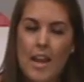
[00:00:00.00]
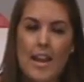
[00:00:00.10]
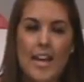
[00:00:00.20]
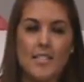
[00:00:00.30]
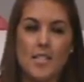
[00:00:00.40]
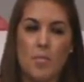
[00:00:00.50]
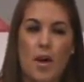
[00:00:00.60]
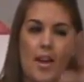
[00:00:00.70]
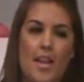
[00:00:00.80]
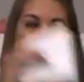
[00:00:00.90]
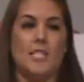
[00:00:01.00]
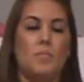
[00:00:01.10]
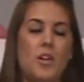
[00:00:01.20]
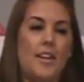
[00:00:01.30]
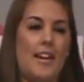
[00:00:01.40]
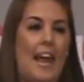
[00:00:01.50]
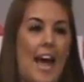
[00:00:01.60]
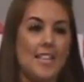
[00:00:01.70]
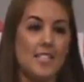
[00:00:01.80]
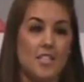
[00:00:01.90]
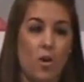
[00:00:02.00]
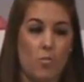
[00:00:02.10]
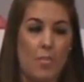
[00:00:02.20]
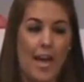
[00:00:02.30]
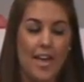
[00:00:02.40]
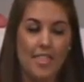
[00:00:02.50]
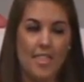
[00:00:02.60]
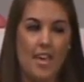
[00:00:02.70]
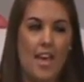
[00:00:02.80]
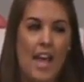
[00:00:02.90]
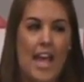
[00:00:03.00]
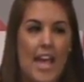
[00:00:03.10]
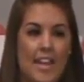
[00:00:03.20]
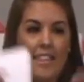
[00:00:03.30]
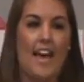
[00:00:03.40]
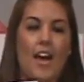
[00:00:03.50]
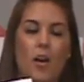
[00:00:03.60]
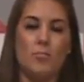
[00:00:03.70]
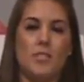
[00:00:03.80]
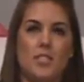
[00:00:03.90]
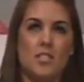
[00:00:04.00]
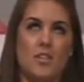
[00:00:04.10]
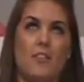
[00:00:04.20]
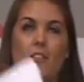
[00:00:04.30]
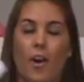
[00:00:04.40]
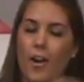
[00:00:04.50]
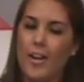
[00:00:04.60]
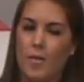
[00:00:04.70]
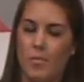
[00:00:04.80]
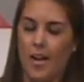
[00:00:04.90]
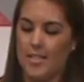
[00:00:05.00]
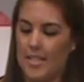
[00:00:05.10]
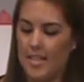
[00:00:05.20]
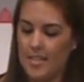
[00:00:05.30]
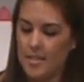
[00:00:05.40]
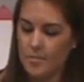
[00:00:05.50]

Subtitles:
Next, the body is put in an acetone bath, and that helps to start the hardening process.